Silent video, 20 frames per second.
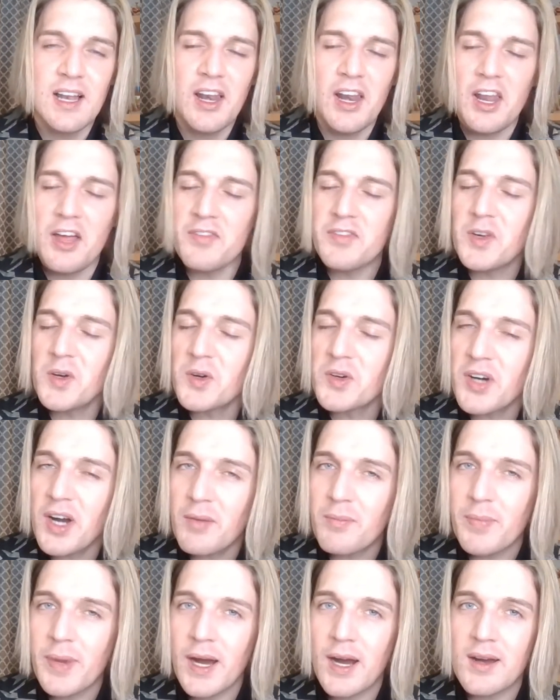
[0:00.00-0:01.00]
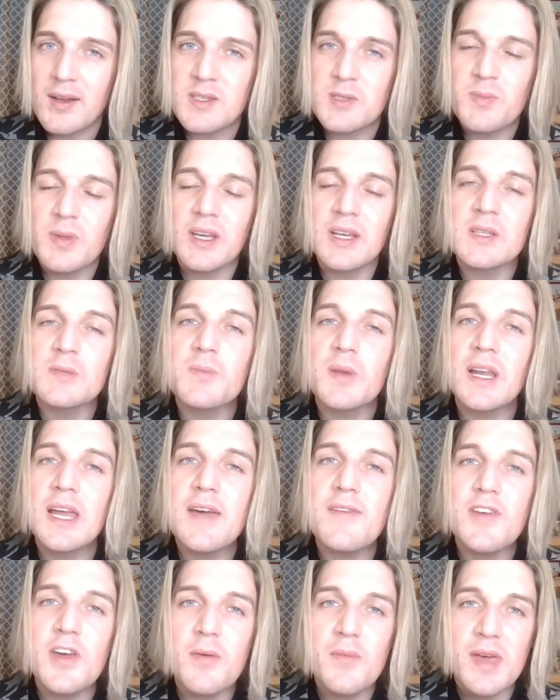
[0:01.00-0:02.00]
Love your grandparents because
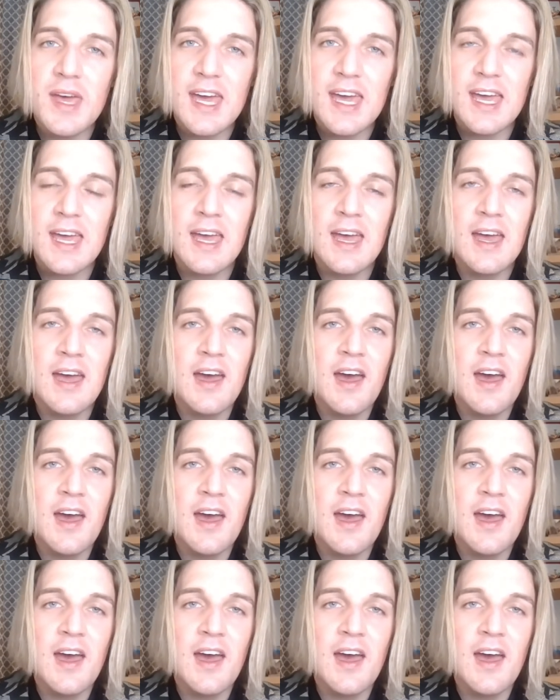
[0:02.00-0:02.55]
believe you me,